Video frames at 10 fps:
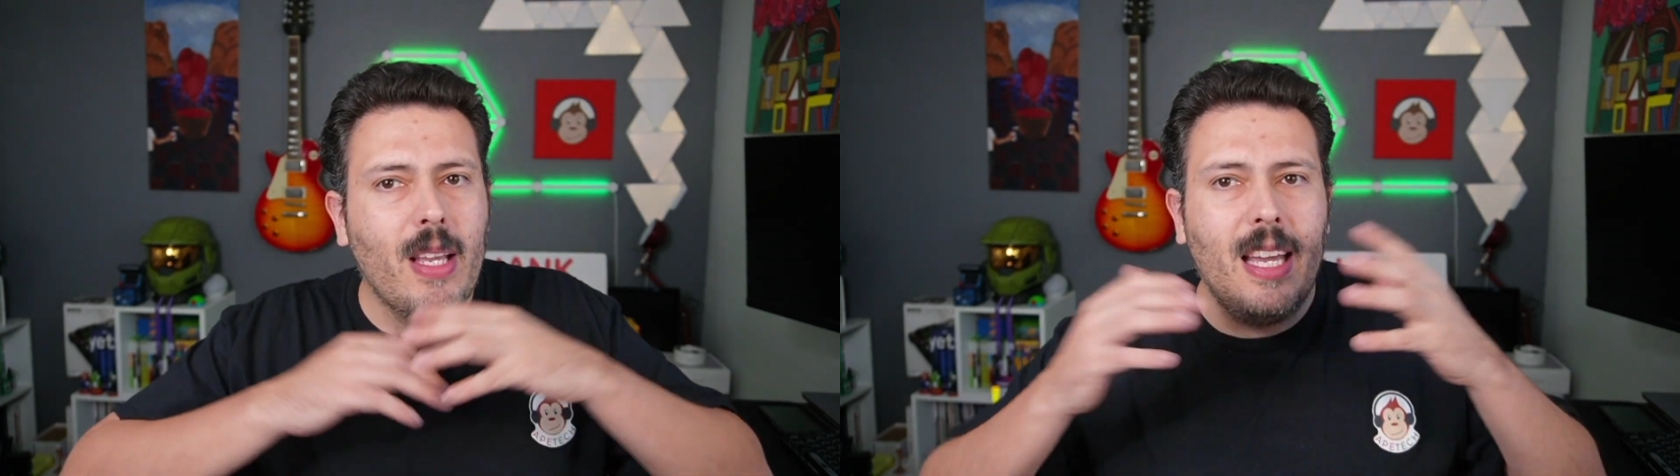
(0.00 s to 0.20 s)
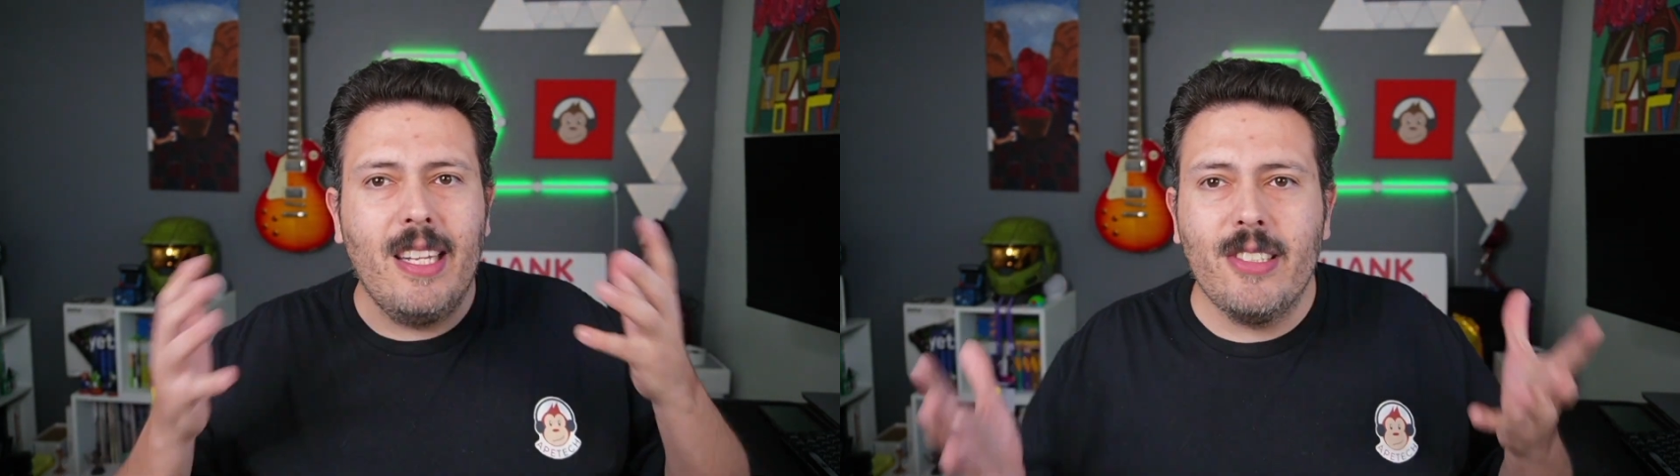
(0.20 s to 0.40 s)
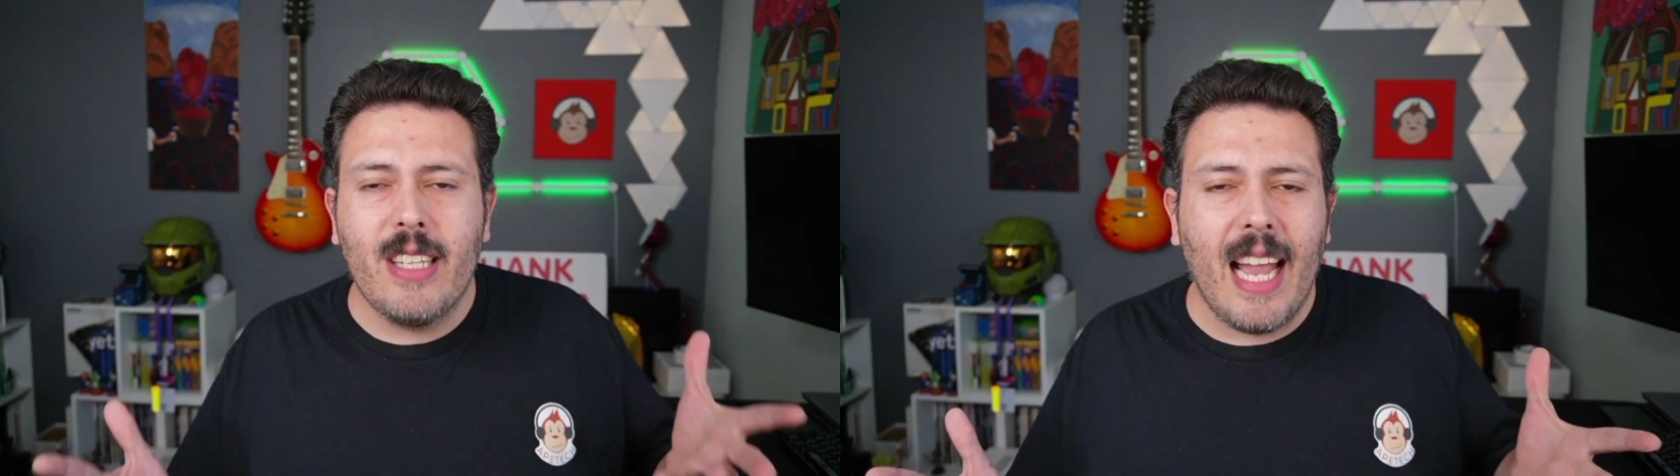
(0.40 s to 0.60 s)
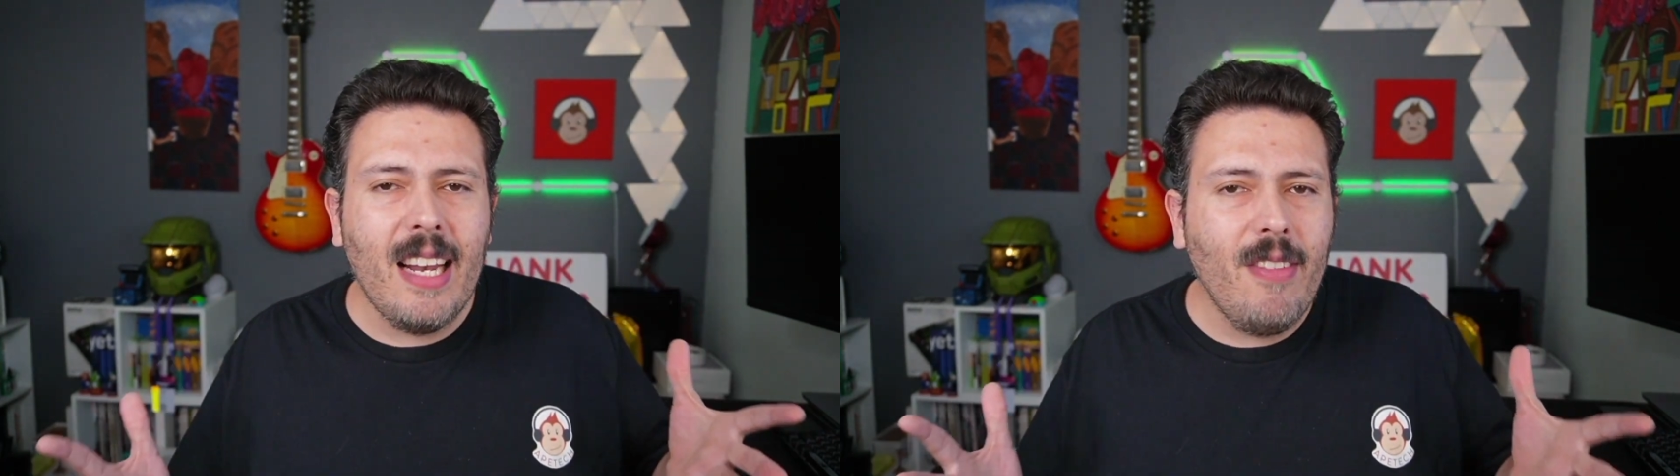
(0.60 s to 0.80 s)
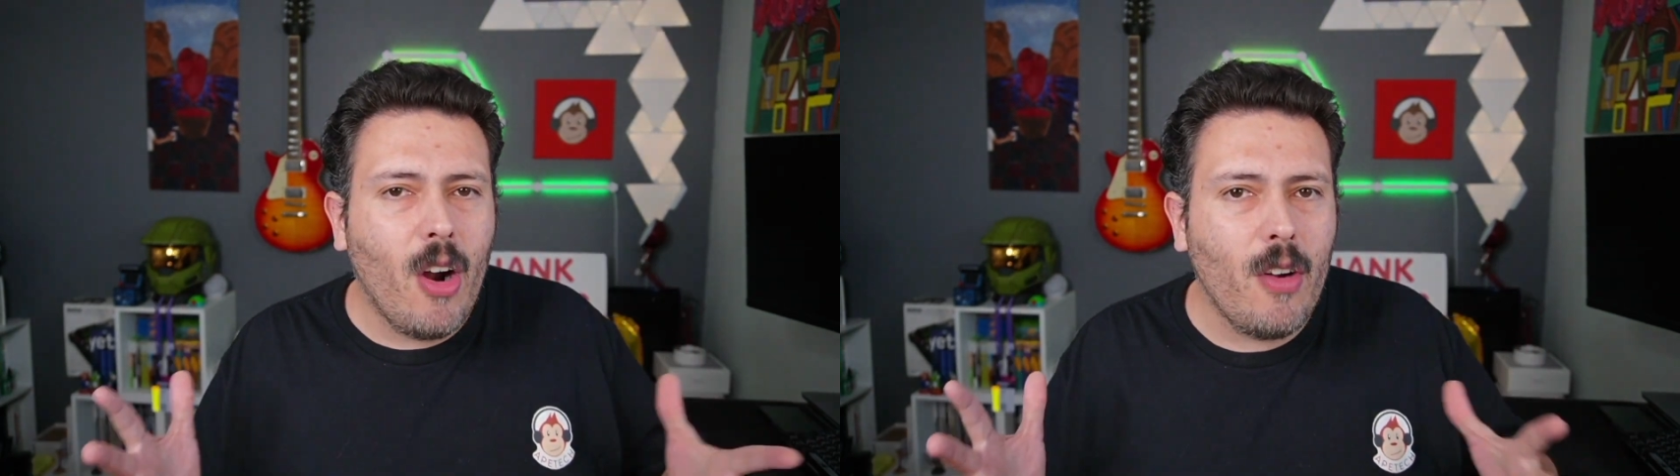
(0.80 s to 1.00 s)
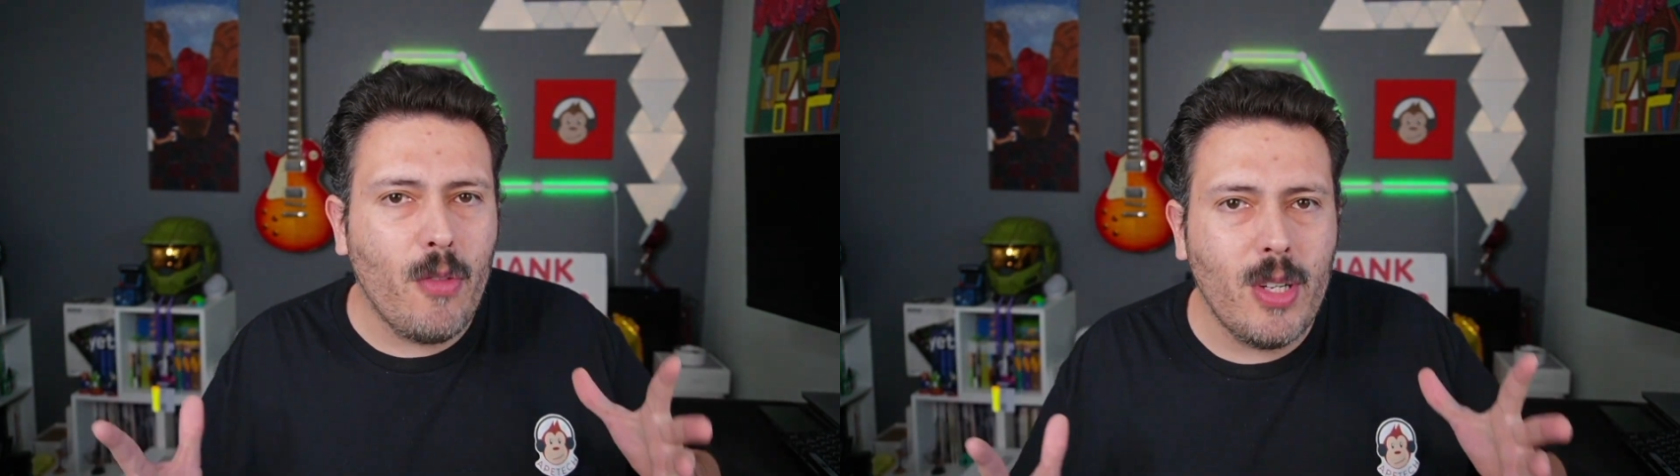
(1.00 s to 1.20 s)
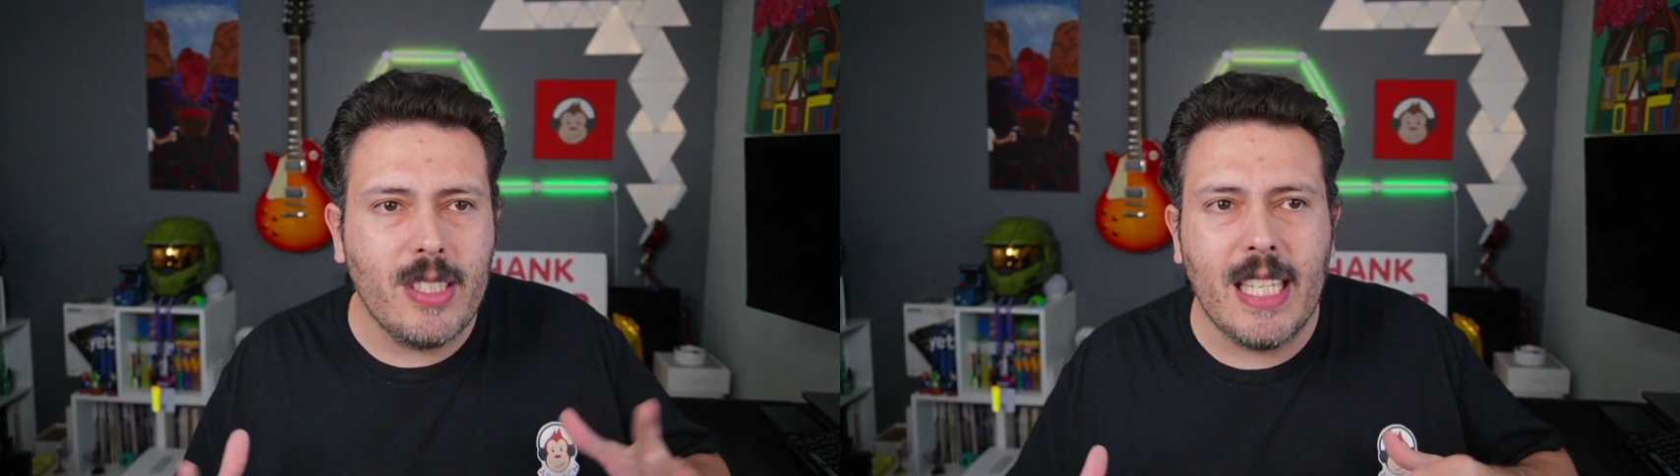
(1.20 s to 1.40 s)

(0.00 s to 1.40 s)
it is kind of hard for a